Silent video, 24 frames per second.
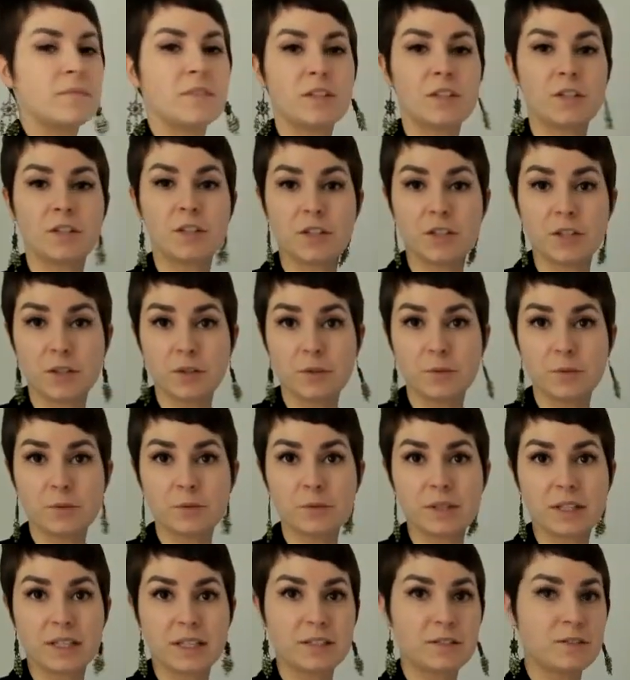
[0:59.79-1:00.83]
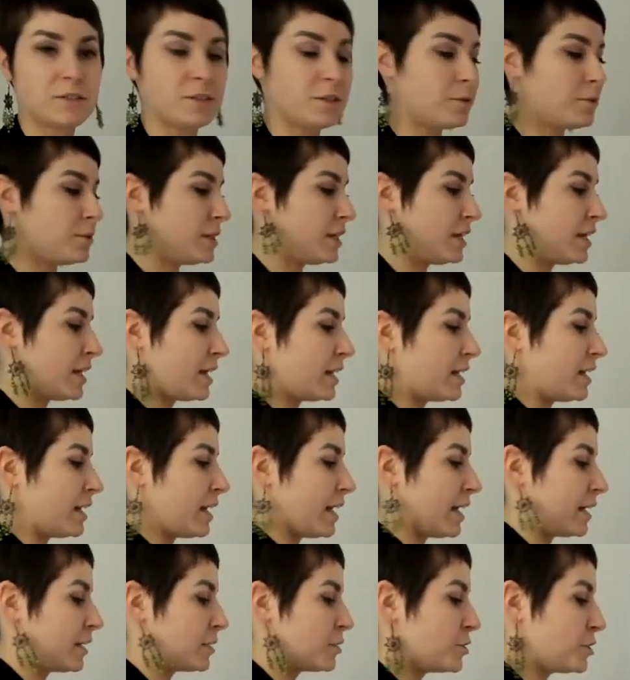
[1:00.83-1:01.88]
The cue leads you to get an
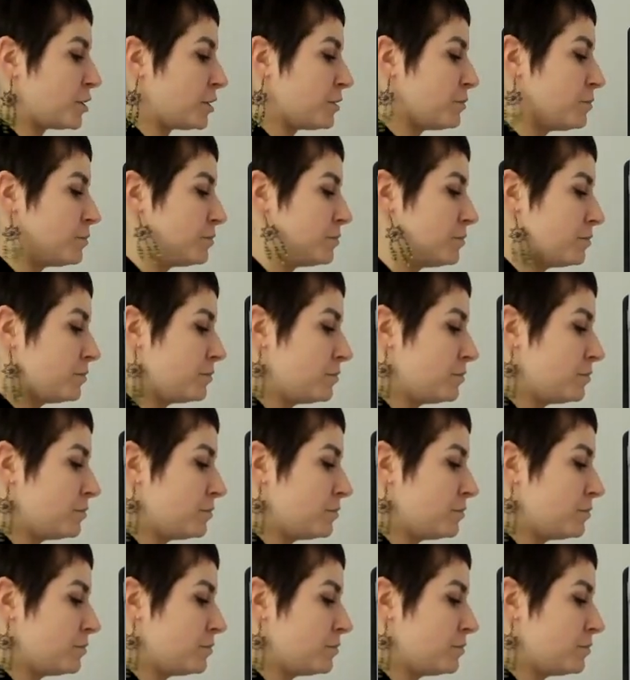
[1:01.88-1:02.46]
action,